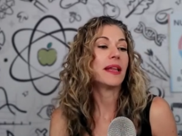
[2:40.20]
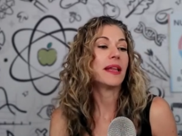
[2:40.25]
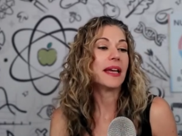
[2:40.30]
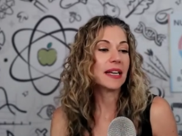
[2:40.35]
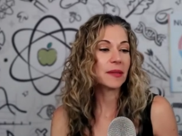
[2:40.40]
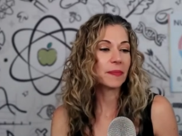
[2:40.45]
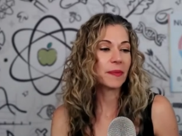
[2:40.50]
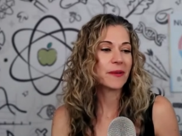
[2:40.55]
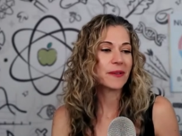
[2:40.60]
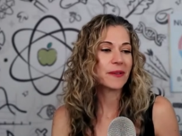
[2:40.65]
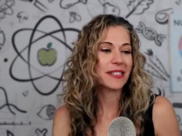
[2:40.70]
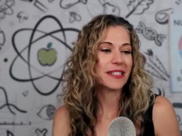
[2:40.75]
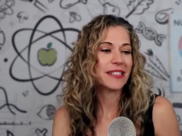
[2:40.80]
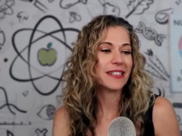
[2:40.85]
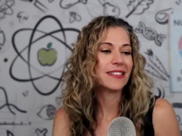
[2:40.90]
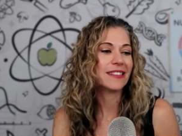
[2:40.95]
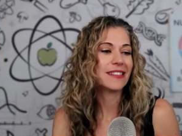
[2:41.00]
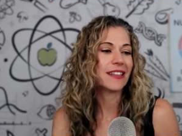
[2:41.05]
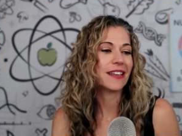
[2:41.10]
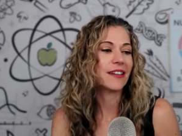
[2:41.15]
plant
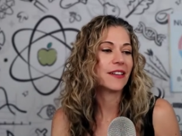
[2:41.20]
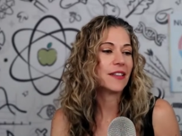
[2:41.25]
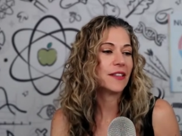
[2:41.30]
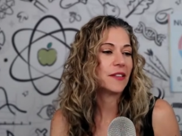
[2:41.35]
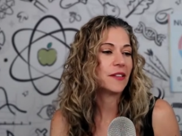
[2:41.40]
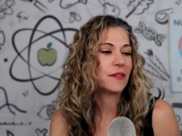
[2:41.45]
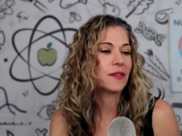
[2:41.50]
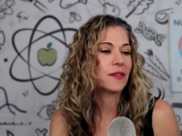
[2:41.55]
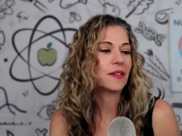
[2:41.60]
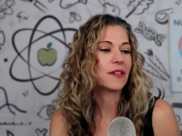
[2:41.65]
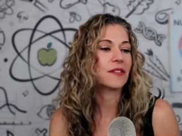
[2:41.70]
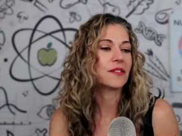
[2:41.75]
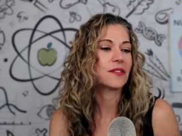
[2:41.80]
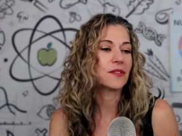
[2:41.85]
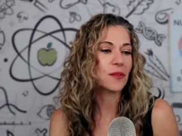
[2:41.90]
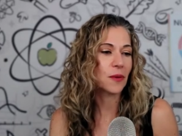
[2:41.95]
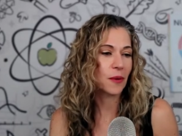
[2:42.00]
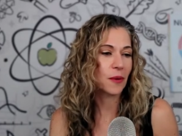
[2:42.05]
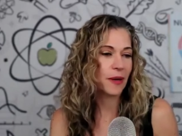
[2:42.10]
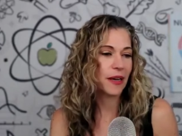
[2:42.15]
proteins include
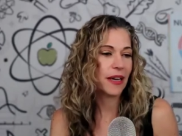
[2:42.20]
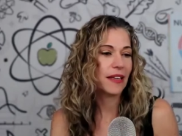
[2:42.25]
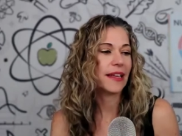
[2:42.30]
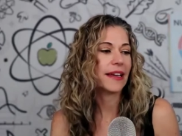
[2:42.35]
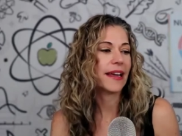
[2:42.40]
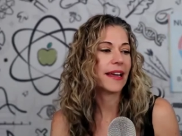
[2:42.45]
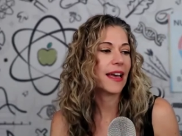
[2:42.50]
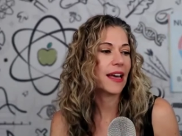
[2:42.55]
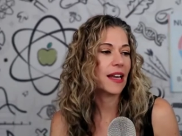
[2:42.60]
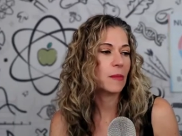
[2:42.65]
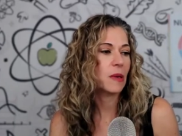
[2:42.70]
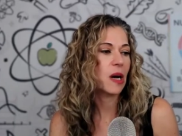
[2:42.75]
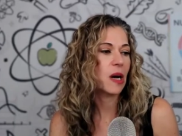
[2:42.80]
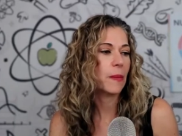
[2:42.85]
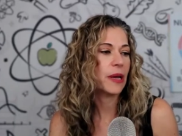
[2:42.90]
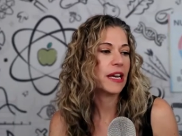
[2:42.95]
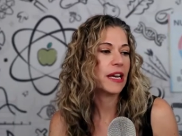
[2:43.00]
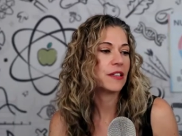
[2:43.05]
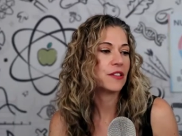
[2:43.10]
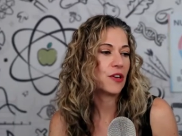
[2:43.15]
soy, like
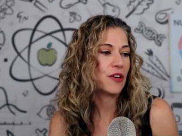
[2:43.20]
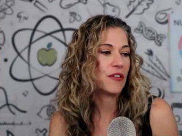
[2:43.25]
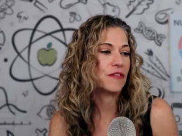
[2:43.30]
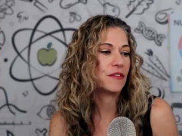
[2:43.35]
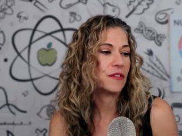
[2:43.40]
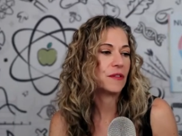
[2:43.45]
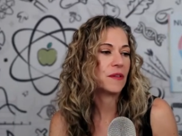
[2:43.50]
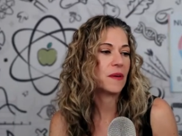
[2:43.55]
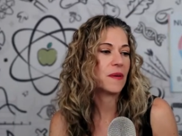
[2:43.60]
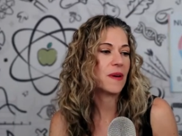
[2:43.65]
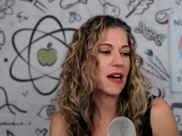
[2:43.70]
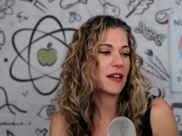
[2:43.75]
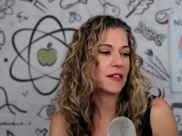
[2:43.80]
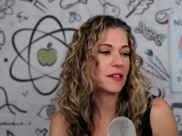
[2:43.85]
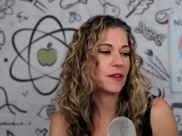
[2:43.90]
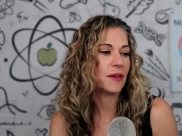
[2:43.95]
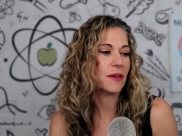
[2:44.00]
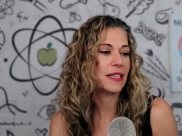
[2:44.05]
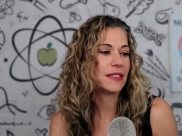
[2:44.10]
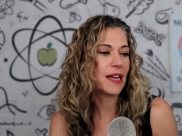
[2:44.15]
edamame, tofu,
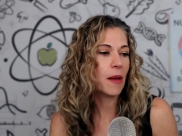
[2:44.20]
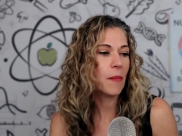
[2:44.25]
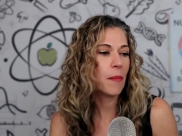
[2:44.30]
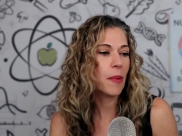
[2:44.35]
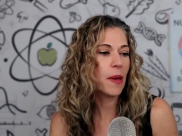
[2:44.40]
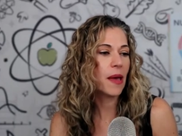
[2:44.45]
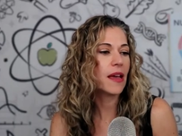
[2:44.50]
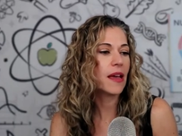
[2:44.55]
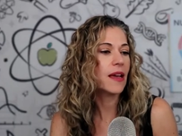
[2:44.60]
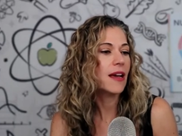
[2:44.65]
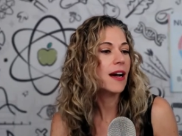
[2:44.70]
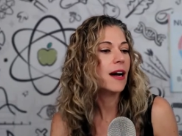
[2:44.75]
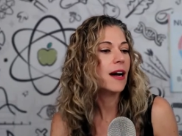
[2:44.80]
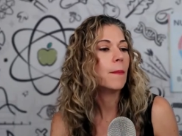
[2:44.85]
natto, and tempeh,